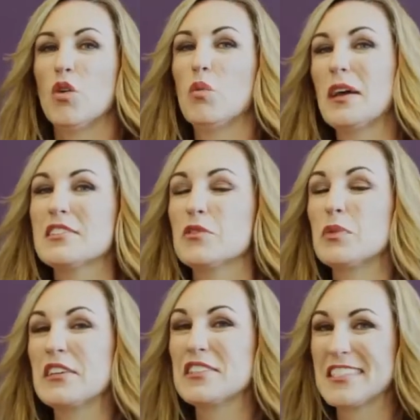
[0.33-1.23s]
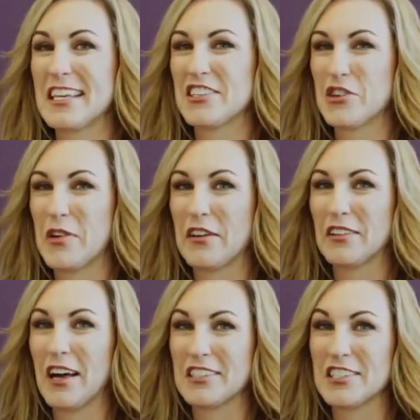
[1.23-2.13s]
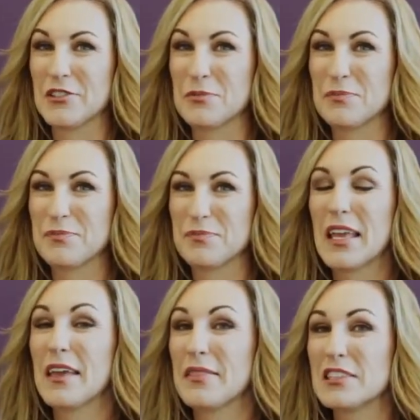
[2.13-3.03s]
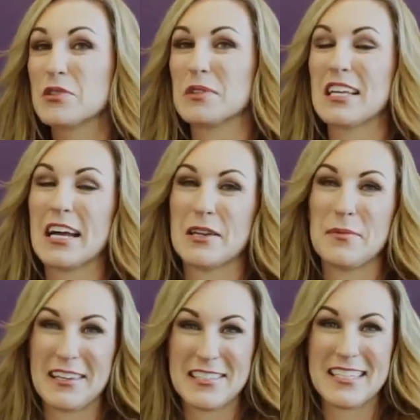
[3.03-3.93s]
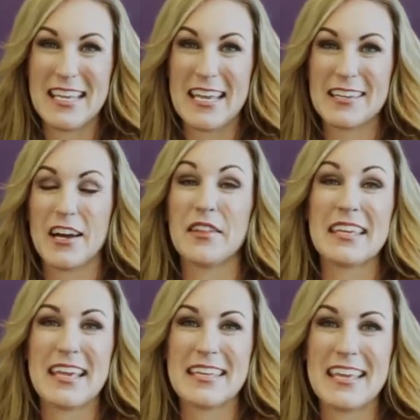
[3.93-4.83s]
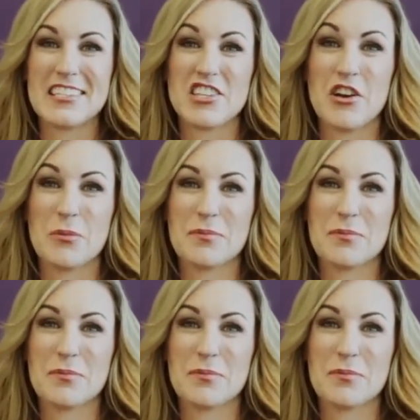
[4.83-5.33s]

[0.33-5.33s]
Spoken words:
What does a real stand your ground law do? That's what we're talking about today on the AK Show.